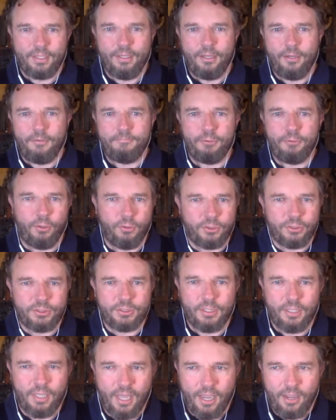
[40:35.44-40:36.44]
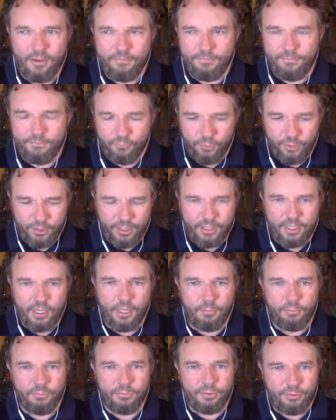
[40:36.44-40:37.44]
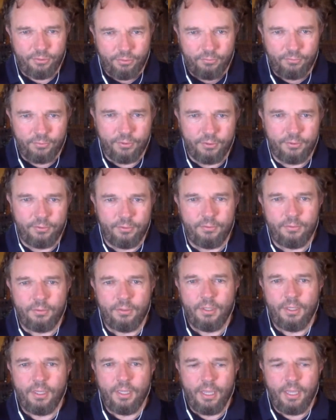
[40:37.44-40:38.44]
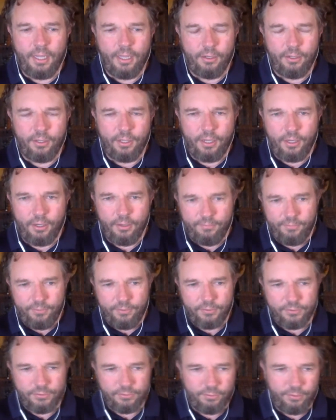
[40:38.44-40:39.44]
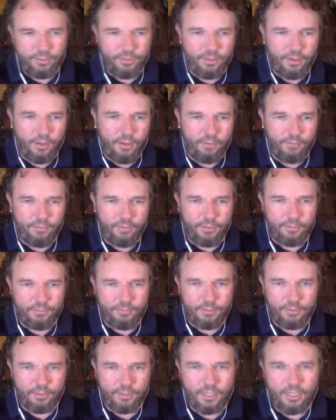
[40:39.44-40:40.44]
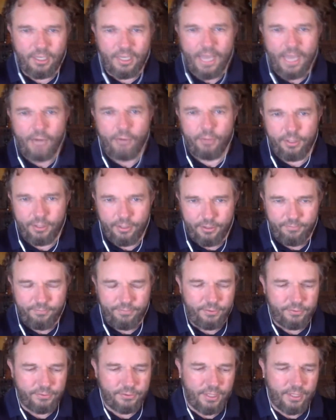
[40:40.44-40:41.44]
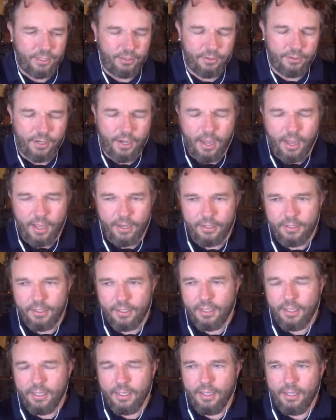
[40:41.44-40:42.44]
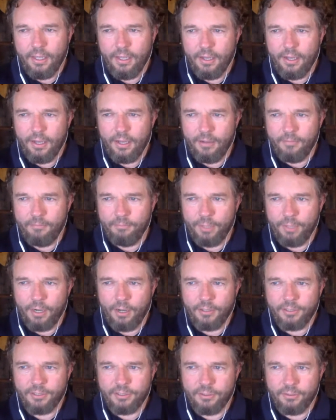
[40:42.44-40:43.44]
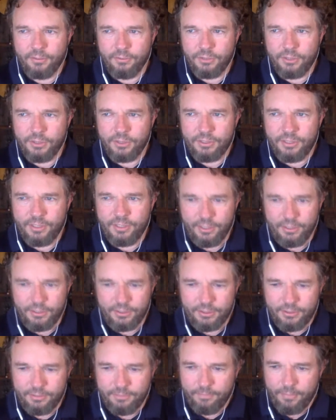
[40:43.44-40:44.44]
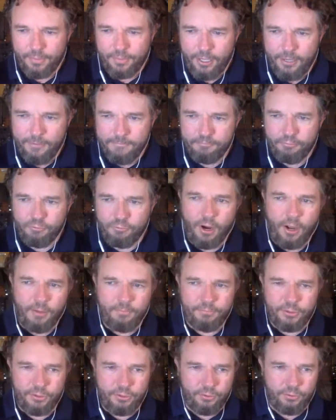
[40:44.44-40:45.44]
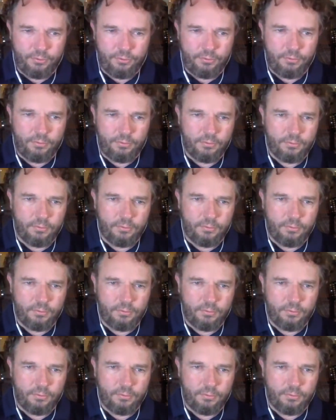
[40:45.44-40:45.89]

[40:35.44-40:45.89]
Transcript: approach to life really comes through in the interviews with all of the you know the collateral interviews that you got, um, but also just these impromptu